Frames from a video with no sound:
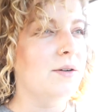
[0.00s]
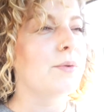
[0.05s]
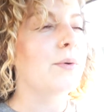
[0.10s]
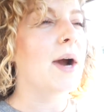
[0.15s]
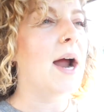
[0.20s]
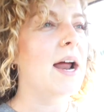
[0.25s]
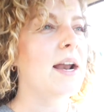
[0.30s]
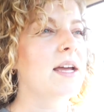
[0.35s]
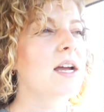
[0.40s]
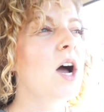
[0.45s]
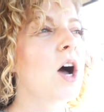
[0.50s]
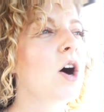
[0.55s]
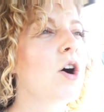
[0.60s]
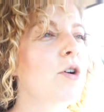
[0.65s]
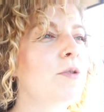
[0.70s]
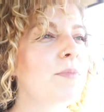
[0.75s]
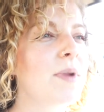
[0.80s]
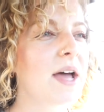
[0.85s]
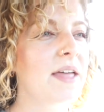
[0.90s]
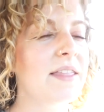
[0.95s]
We're heading
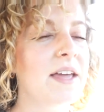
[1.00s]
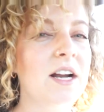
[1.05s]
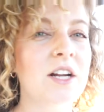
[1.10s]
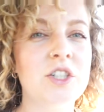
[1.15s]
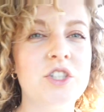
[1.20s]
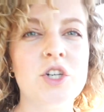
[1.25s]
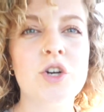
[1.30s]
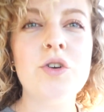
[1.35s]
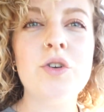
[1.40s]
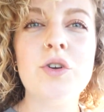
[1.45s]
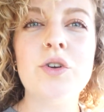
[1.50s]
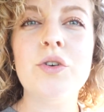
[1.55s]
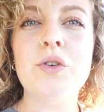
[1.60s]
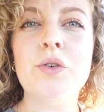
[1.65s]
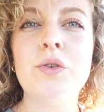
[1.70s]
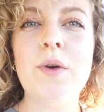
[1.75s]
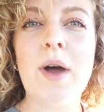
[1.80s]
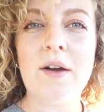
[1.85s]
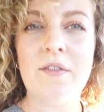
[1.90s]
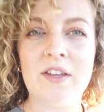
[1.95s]
home and then I'll show
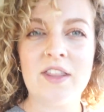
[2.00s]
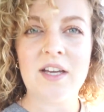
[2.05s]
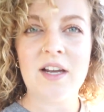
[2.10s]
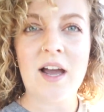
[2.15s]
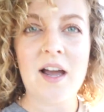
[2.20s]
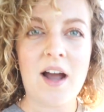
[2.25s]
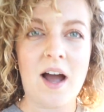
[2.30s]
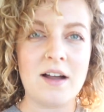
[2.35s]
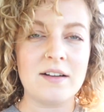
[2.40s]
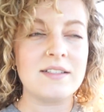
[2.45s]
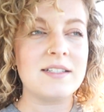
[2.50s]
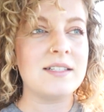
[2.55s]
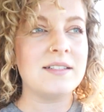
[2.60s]
you everything I got.